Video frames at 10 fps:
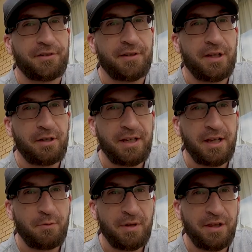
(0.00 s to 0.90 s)
so the
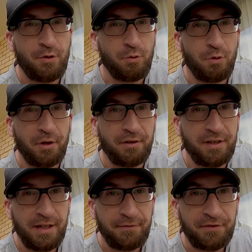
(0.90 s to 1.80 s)
idea with your
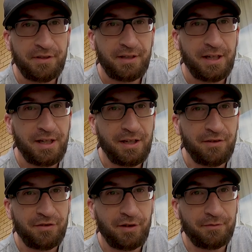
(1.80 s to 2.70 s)
diffs
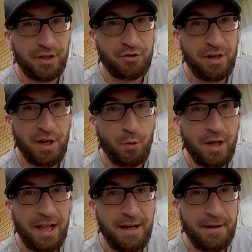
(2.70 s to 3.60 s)
is obviously drain the
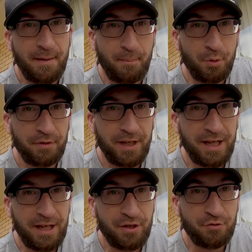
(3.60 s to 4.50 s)
oil out and put
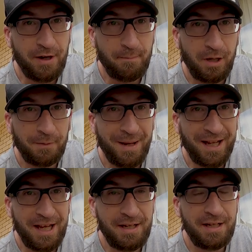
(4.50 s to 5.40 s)
the drain plug
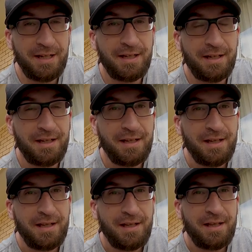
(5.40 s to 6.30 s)
back in
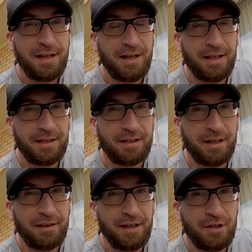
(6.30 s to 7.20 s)
and
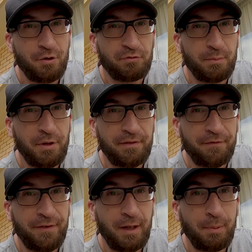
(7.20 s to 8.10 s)
then you'll remove
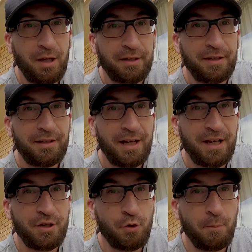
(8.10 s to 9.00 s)
the filler plug
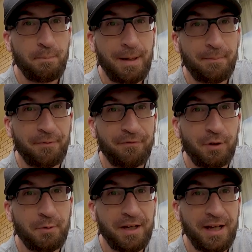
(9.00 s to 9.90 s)
and you'll pump
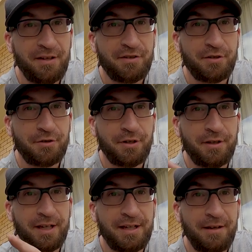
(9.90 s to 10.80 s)
fluid
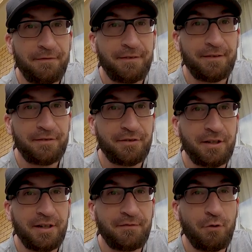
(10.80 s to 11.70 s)
into the diff,
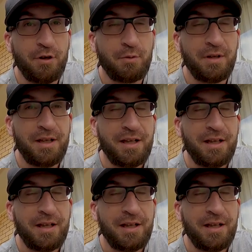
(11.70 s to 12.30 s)
so the diff oil,